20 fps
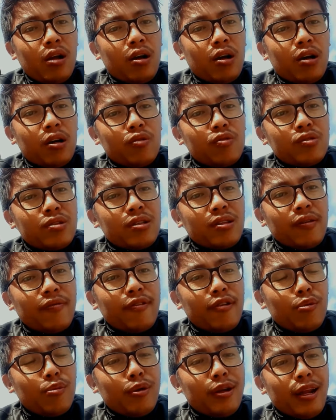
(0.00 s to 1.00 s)
Using the
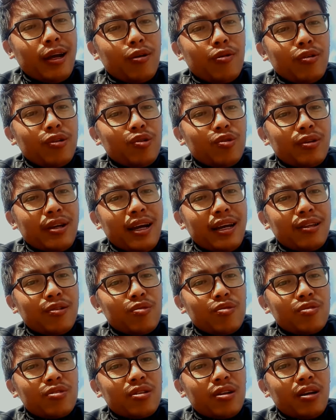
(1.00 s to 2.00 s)
Filmora Go you can
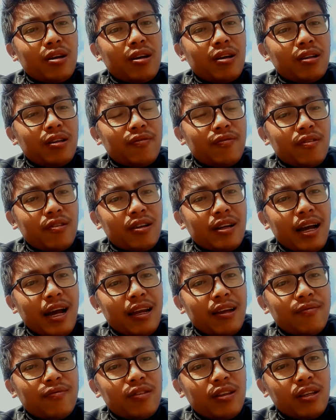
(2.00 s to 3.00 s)
use different kind
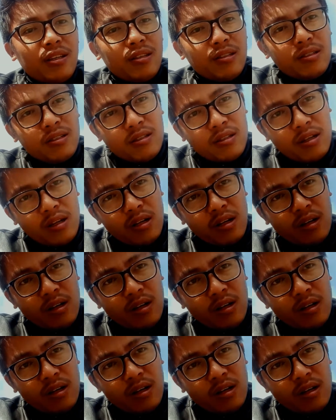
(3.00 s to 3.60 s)
of things.